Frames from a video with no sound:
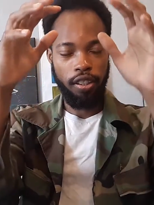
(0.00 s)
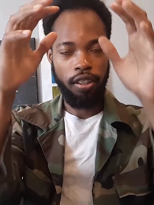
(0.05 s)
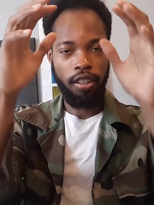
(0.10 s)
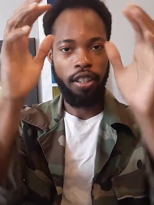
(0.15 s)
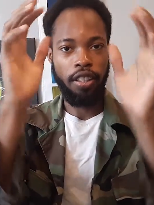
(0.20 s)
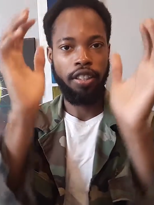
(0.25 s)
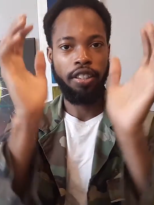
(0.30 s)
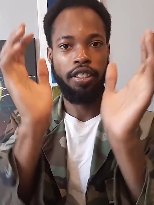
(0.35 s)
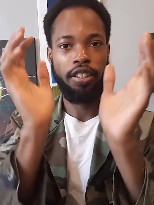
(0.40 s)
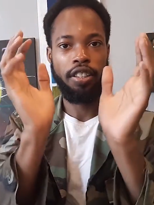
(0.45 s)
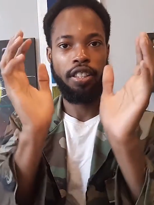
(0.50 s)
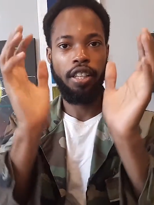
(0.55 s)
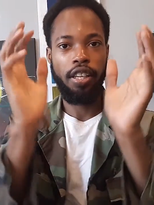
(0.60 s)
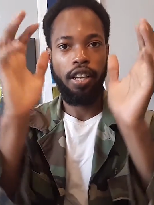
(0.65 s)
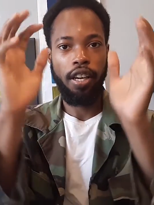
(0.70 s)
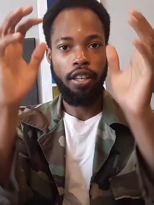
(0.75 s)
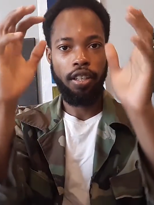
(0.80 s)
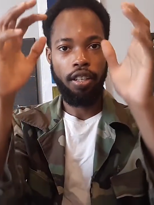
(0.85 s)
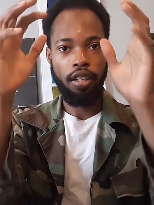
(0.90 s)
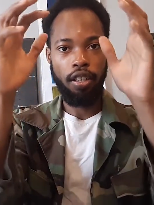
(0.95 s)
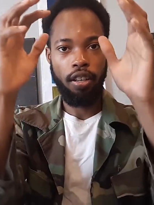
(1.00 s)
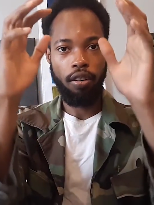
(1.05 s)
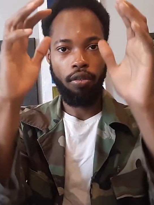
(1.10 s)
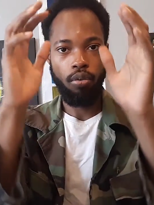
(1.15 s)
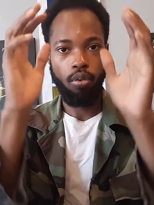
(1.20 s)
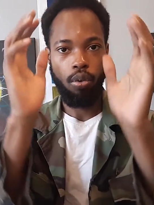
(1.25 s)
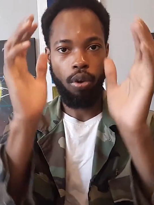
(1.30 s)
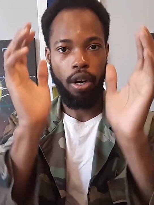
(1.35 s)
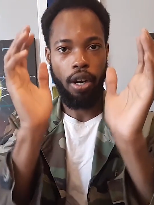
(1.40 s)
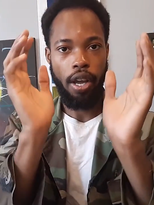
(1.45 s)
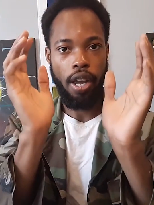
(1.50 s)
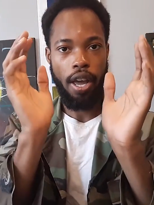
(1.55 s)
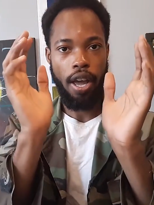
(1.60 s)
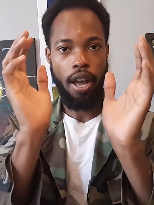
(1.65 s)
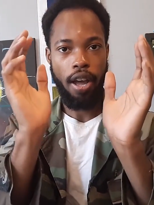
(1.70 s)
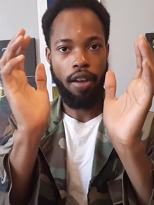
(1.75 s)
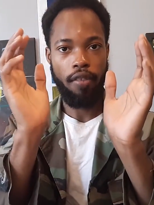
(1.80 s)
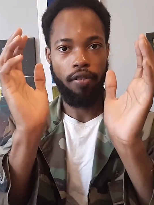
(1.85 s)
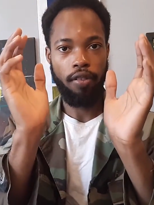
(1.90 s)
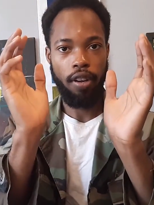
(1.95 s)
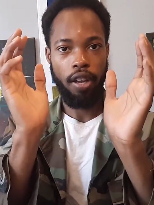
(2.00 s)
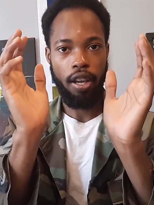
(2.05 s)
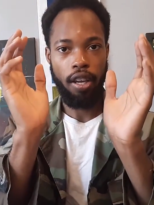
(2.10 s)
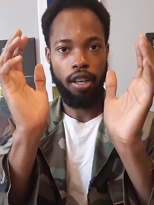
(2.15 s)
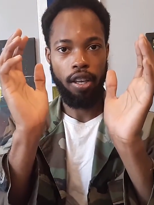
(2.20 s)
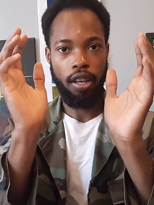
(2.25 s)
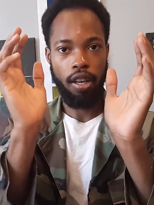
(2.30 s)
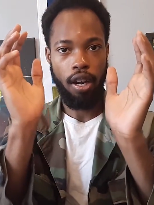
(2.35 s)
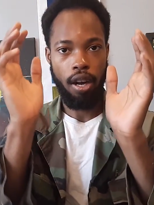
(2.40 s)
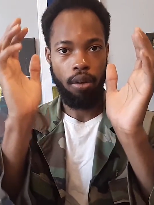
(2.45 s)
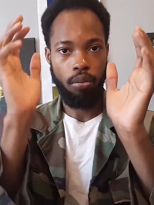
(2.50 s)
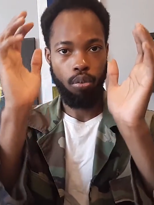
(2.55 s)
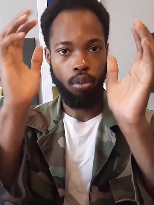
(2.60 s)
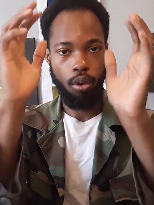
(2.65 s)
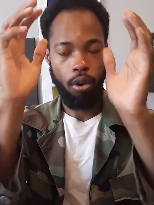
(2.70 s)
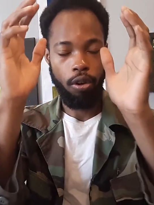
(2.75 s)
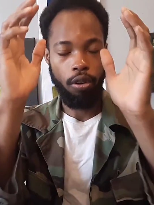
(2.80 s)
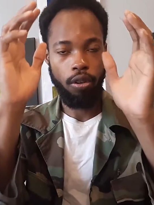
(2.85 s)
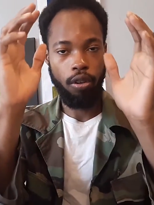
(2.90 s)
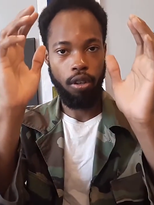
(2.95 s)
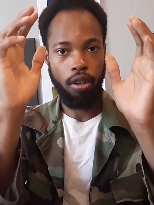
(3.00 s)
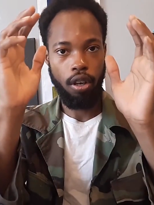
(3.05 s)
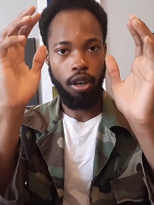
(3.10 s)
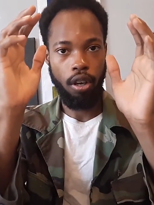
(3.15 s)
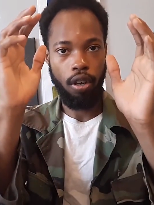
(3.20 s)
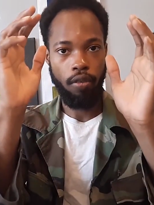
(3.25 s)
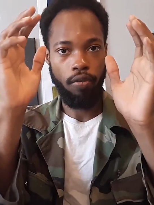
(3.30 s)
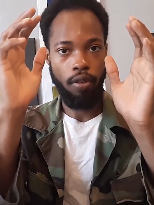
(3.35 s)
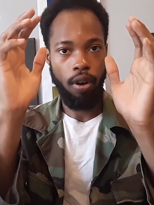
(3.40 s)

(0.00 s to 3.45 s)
this is the idea of what I have. Like, I'm worthy of.